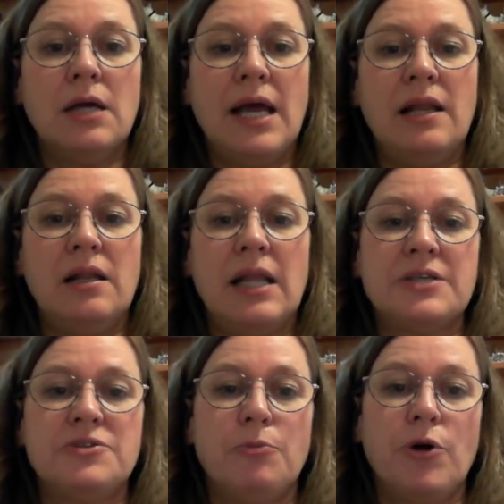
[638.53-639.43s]
had a little
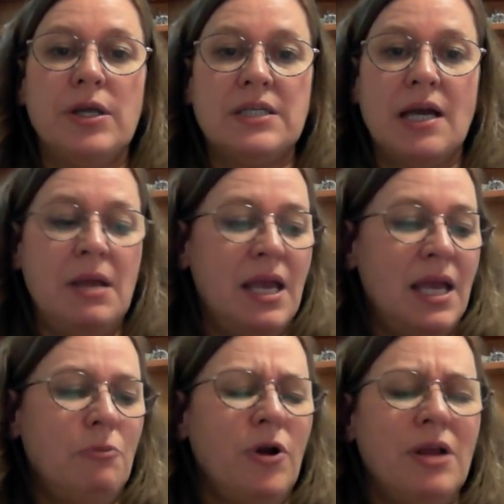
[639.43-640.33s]
extra morning time.
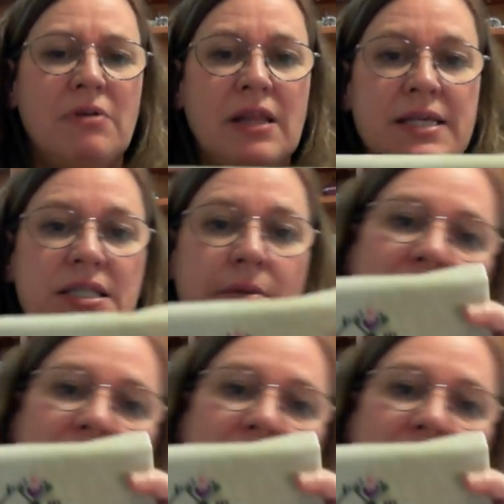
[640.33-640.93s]
And morning really is the